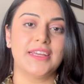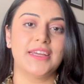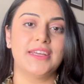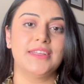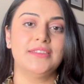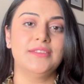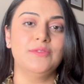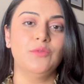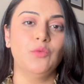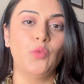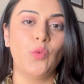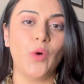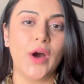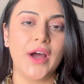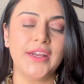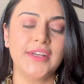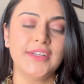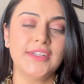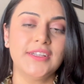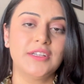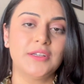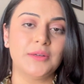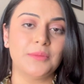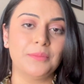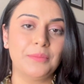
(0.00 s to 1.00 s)
and
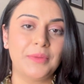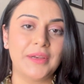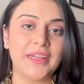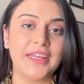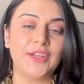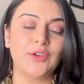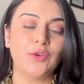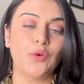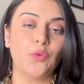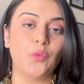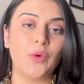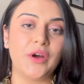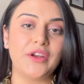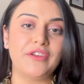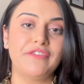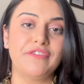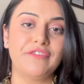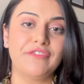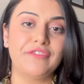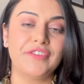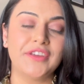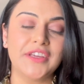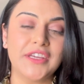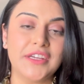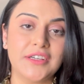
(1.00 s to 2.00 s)
one complaint or one
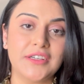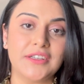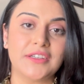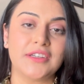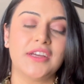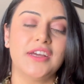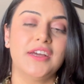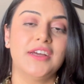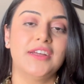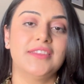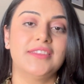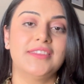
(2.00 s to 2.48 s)
fear